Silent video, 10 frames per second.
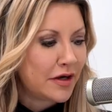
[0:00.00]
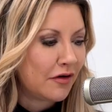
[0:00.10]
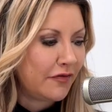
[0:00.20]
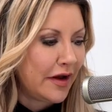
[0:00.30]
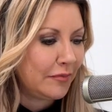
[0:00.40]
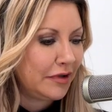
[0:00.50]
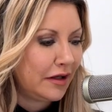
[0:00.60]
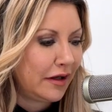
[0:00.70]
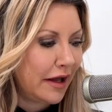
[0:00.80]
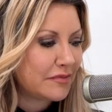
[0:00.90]
and your
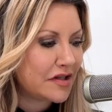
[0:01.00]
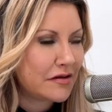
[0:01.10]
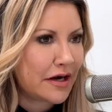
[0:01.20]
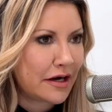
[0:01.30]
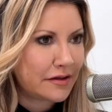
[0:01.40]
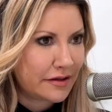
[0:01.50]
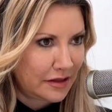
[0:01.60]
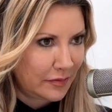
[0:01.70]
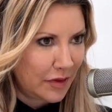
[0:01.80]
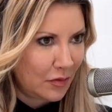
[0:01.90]
family came to the United
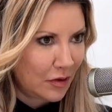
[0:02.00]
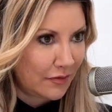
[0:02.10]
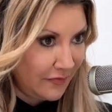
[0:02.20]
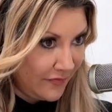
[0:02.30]
States when you were